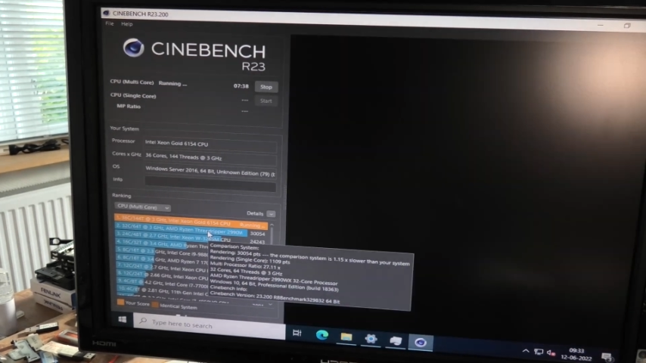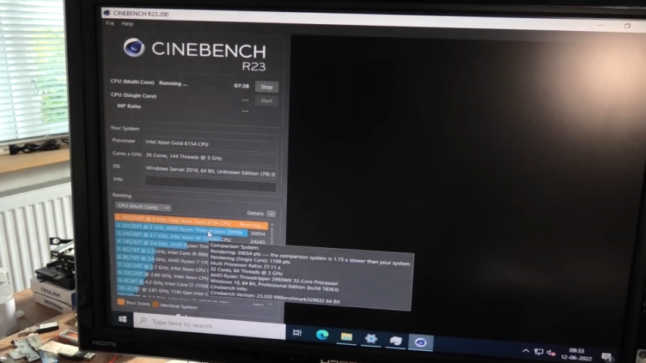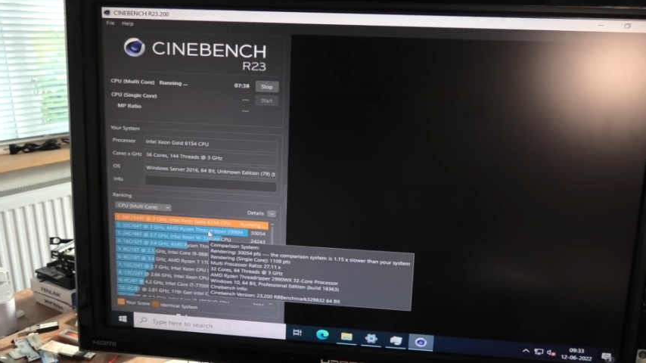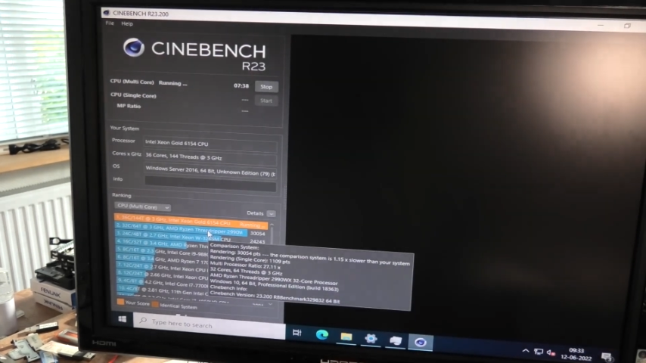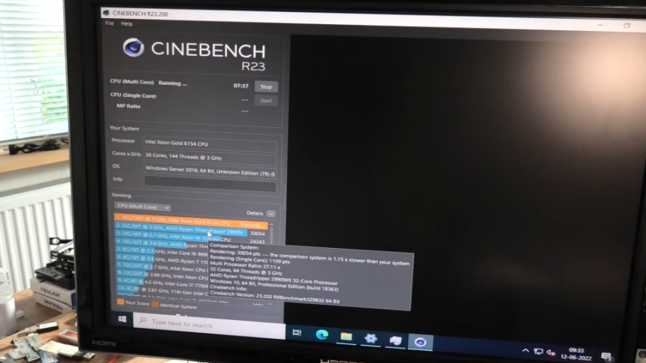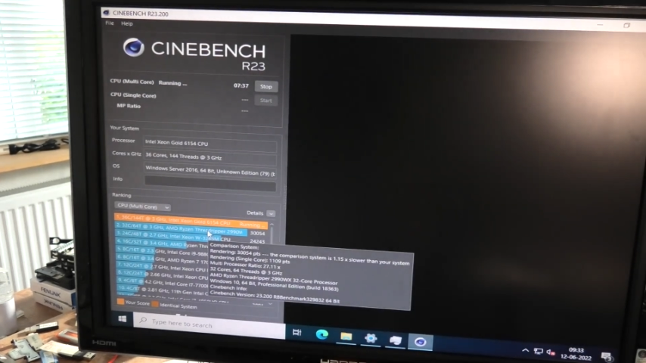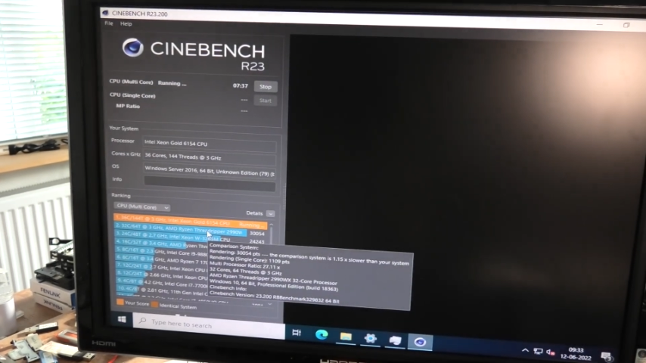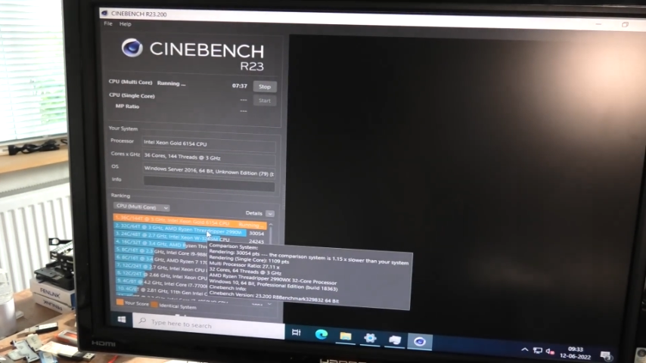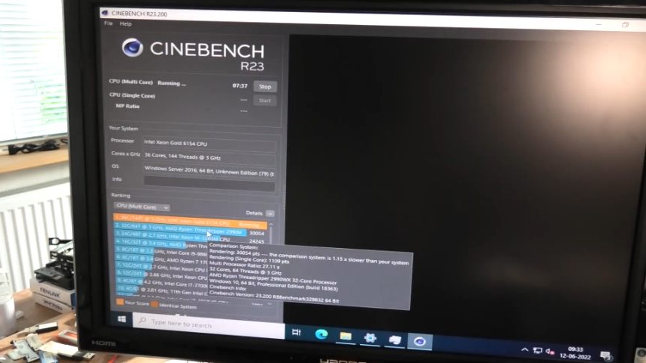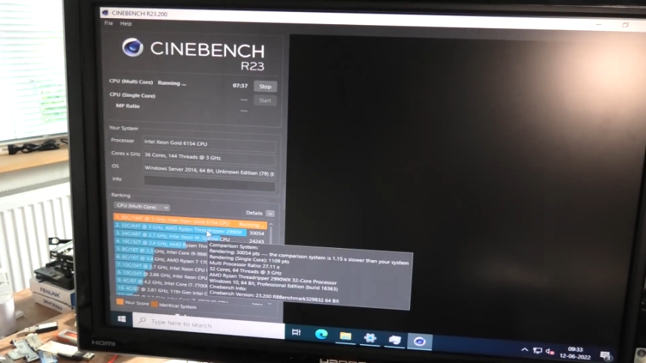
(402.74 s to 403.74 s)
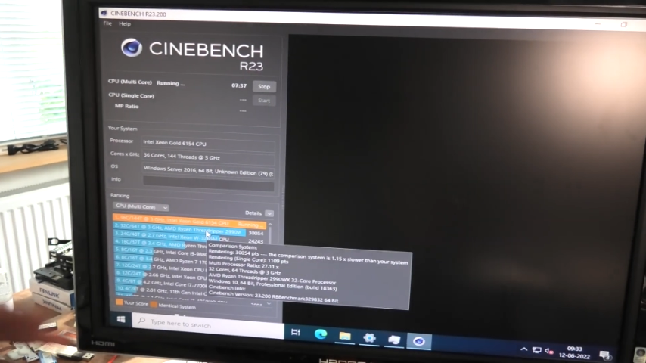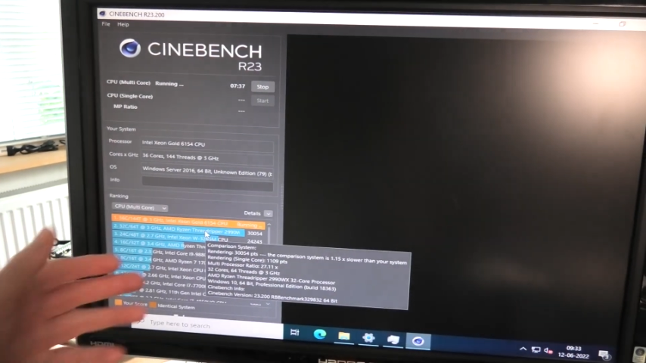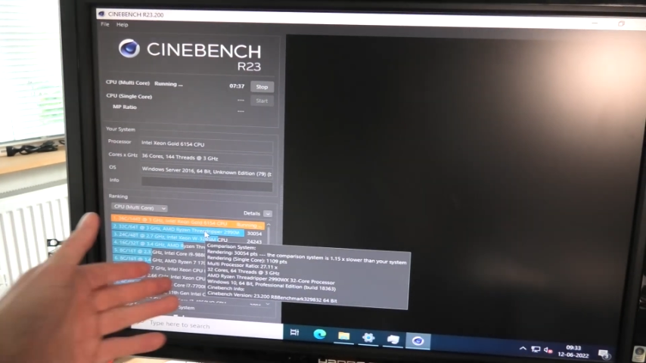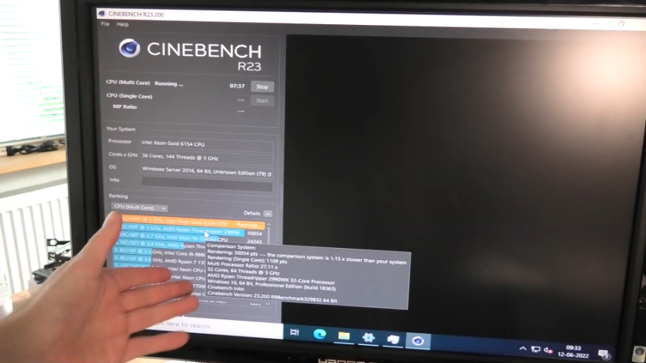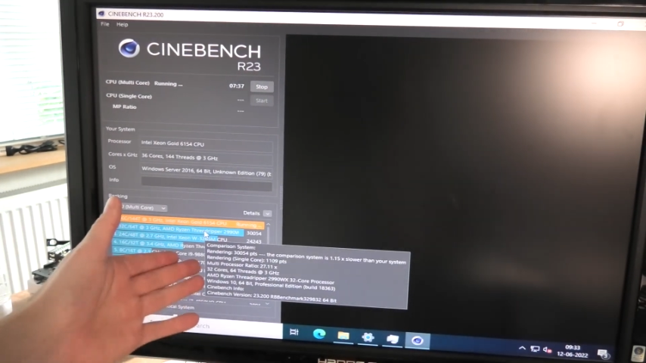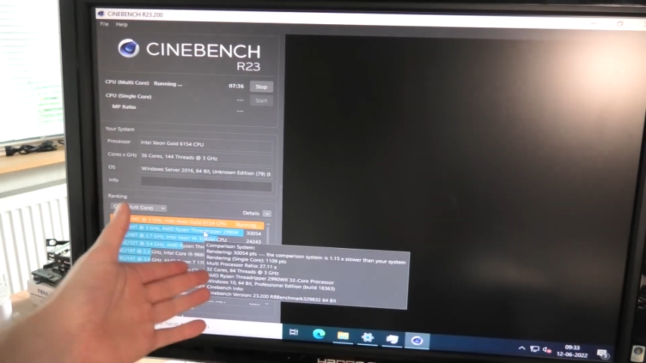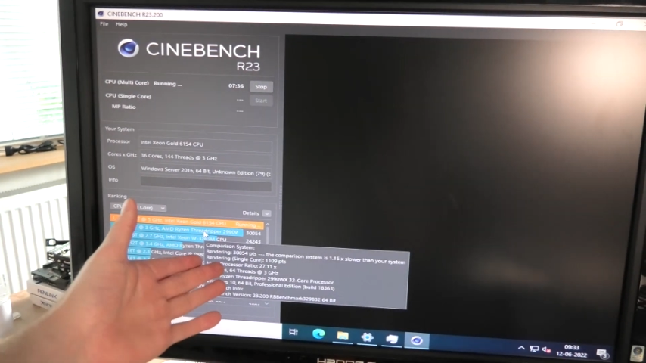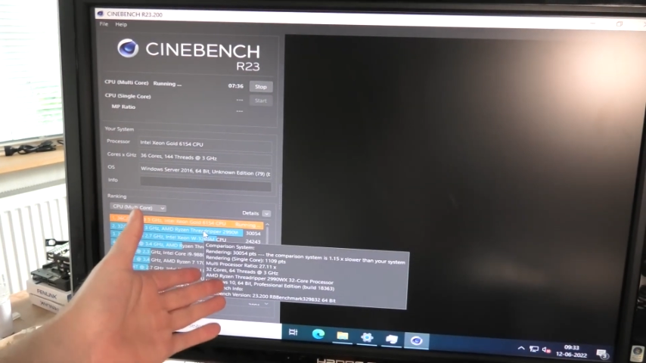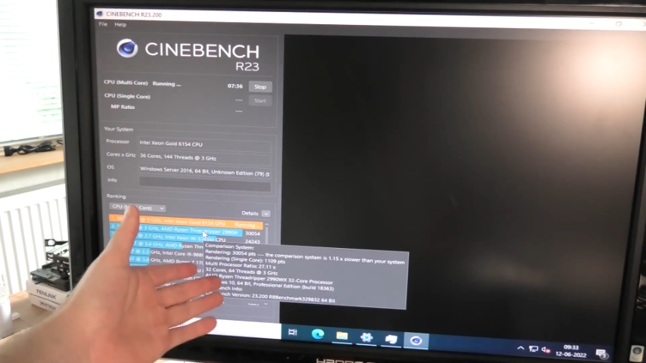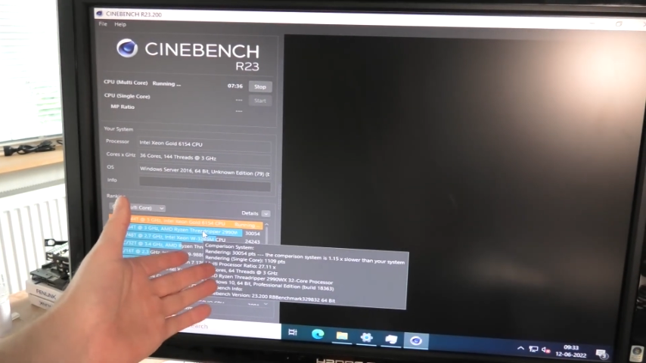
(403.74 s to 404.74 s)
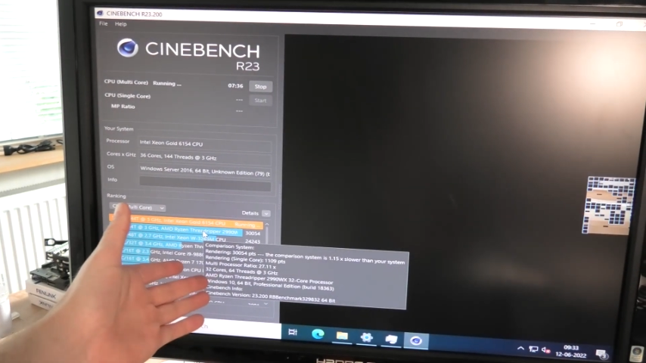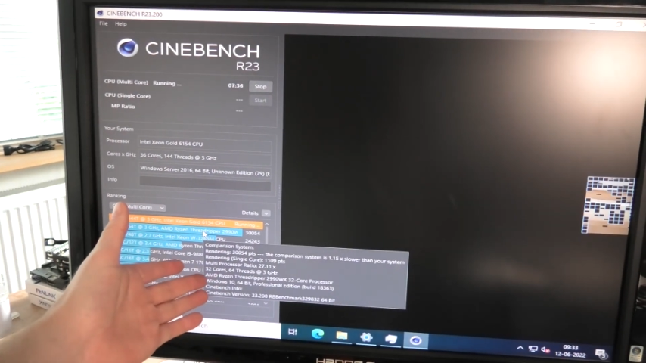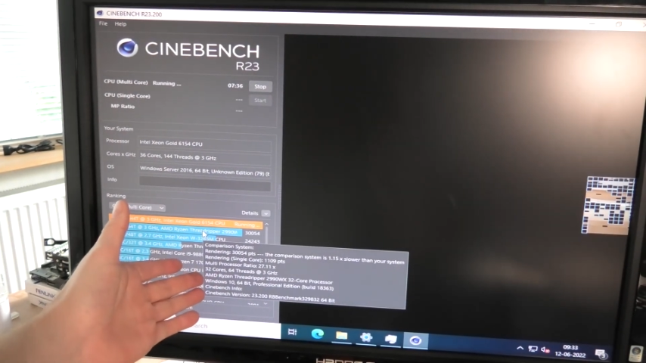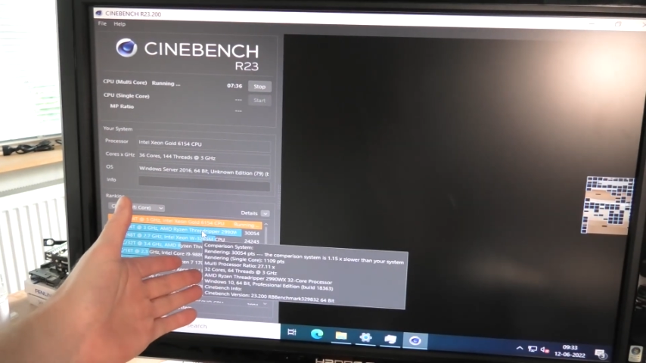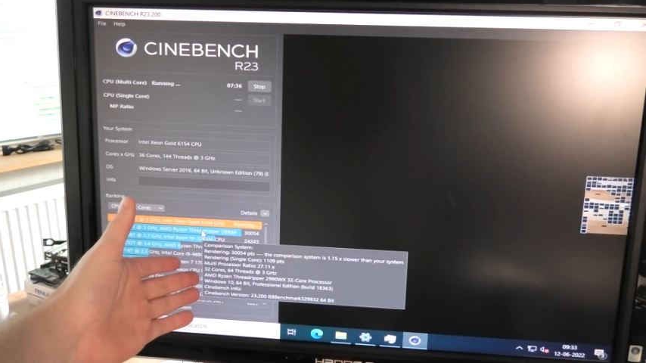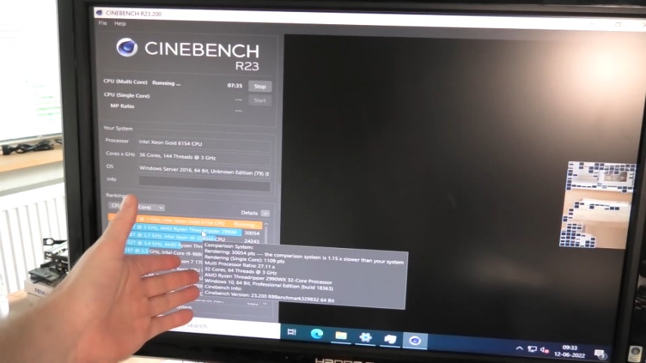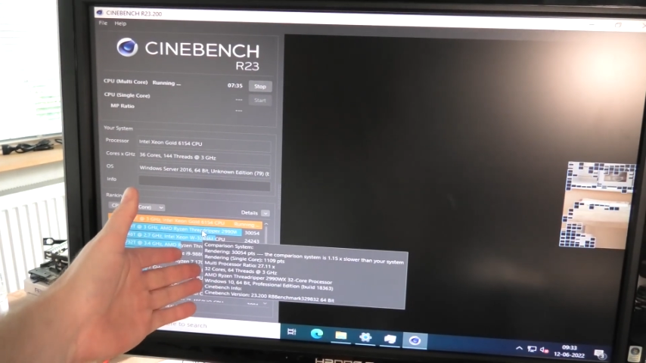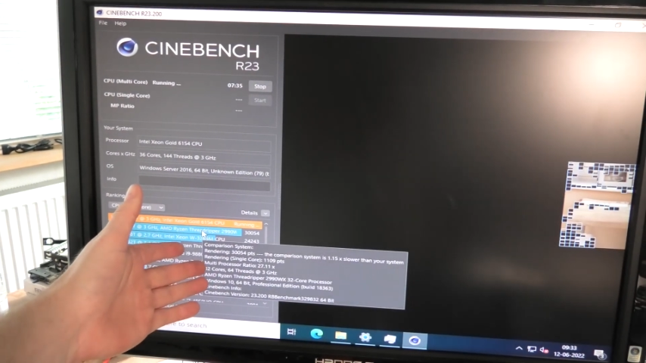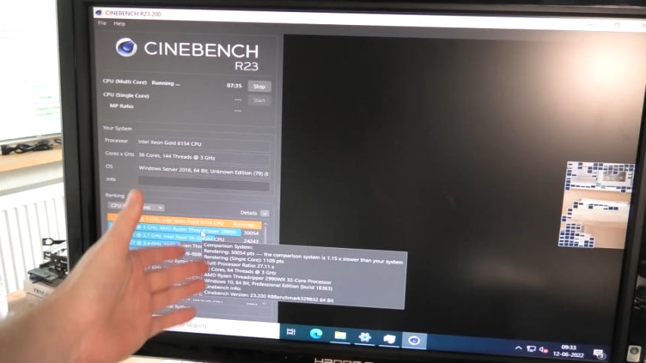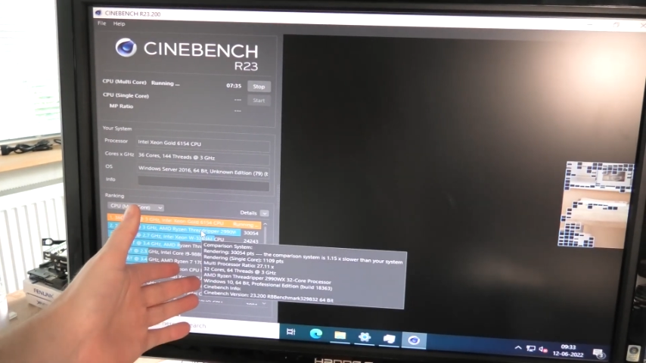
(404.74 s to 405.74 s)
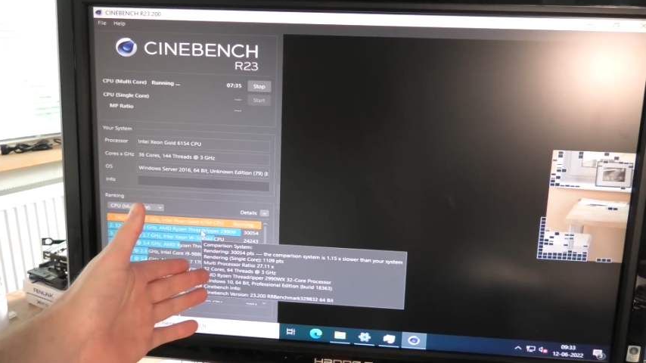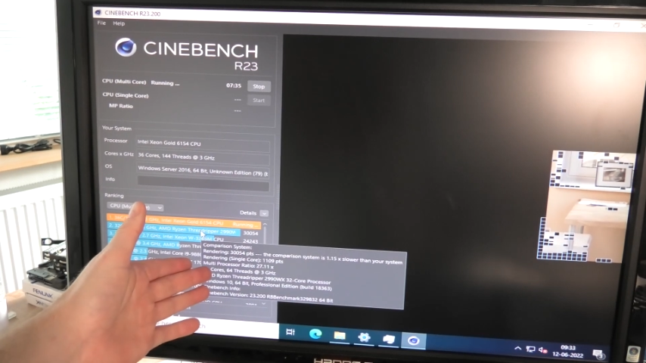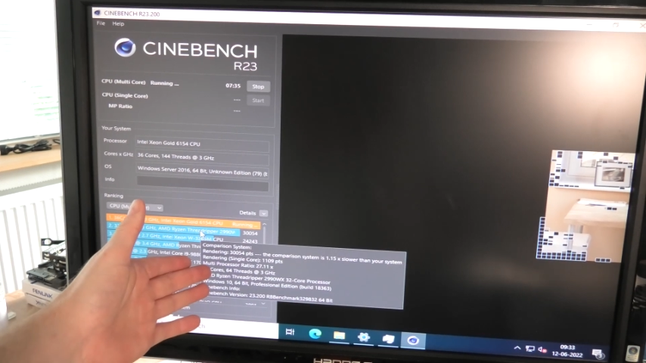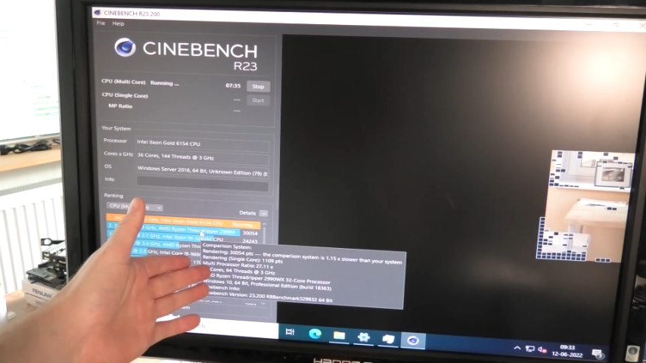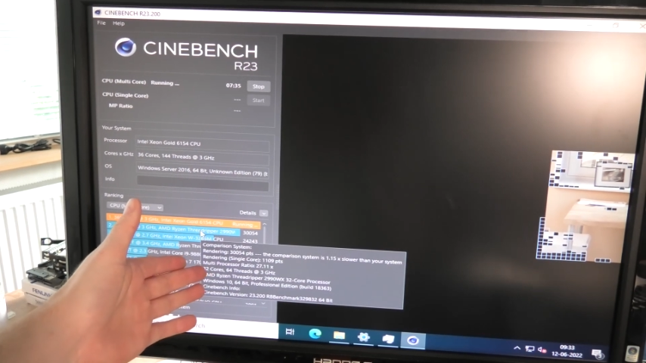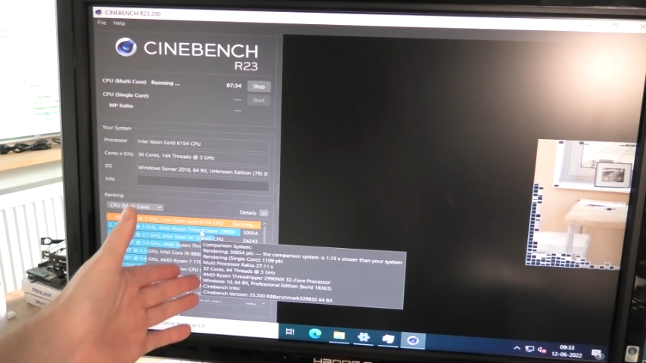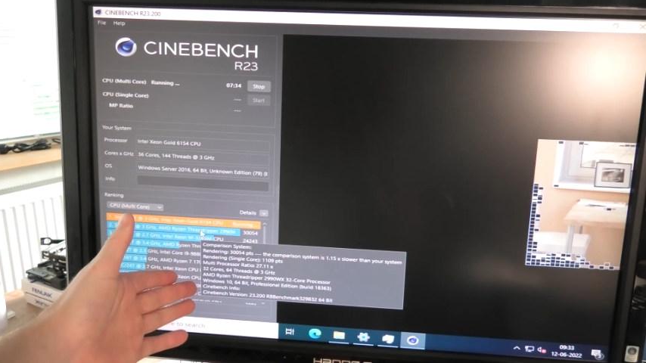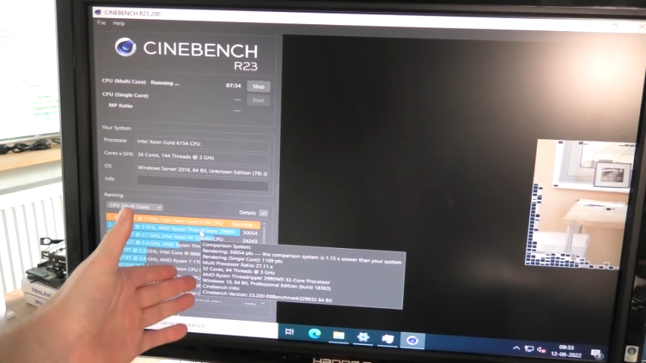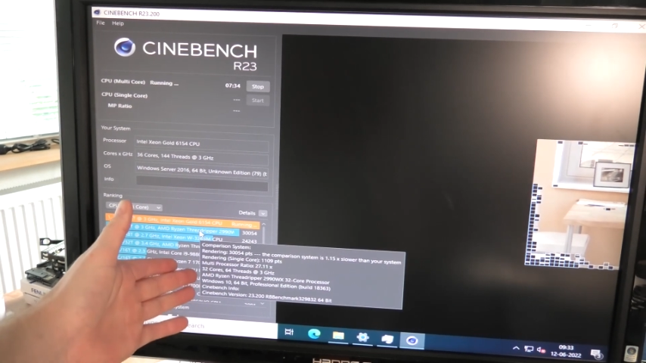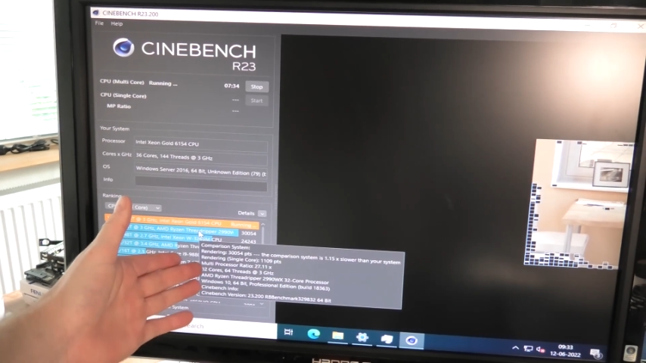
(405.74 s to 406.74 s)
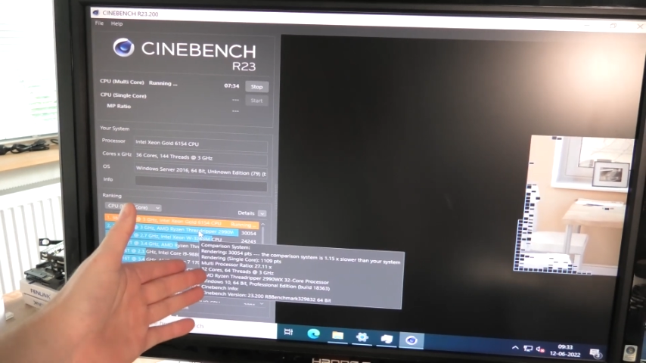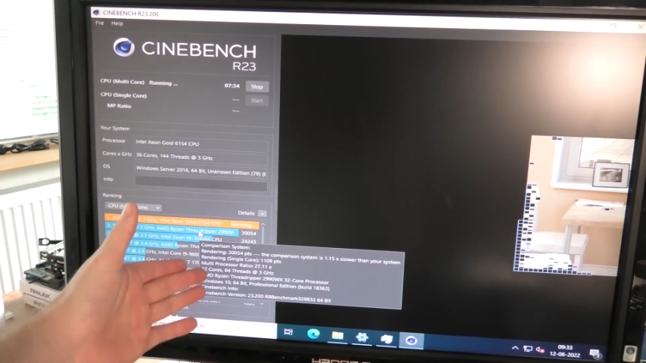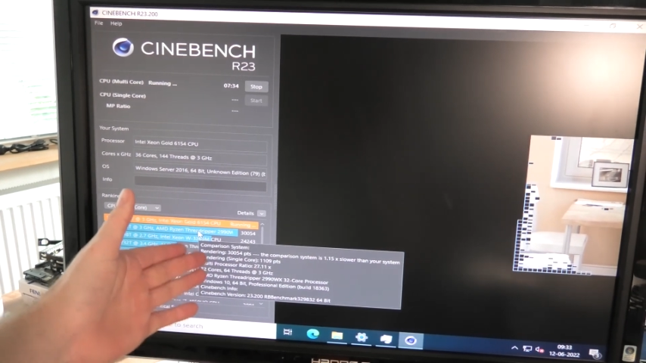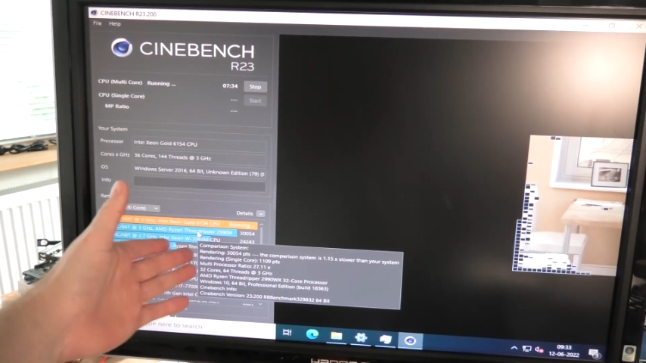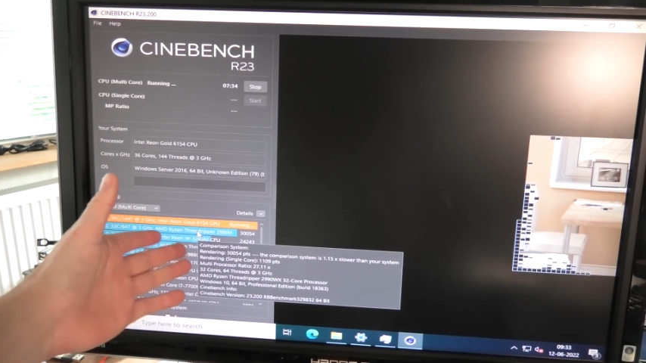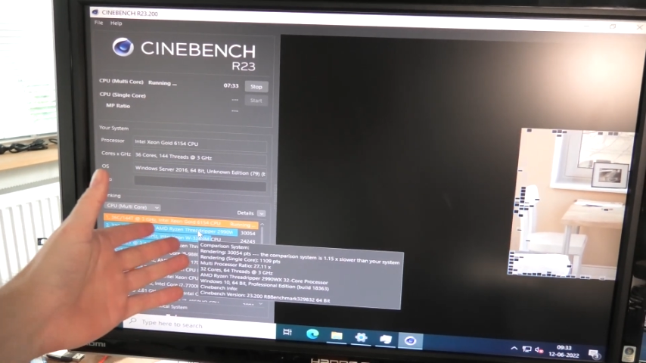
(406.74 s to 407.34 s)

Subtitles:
[unreadable: no face in view]